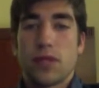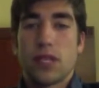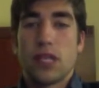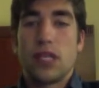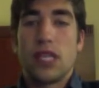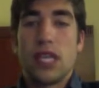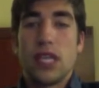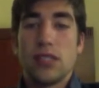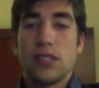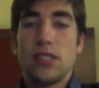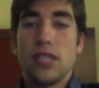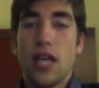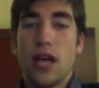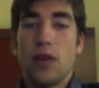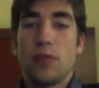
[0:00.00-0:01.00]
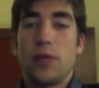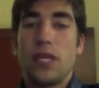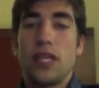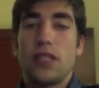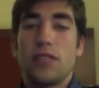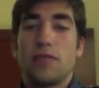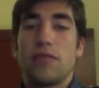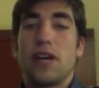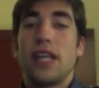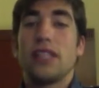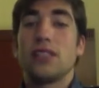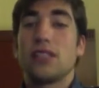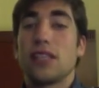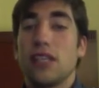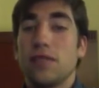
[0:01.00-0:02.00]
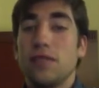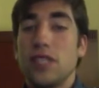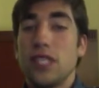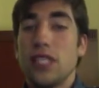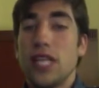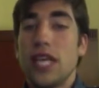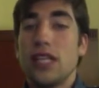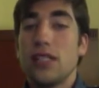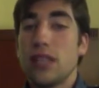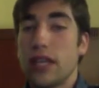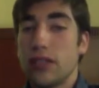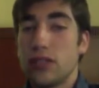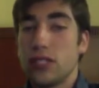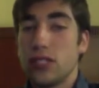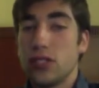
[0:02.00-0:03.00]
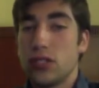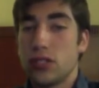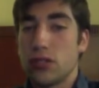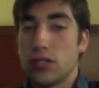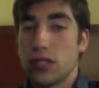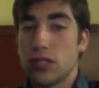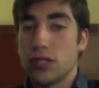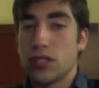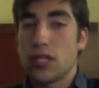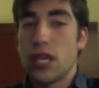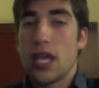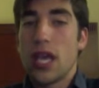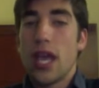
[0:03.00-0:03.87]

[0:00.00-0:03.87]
The NCLB defines gifted and talented students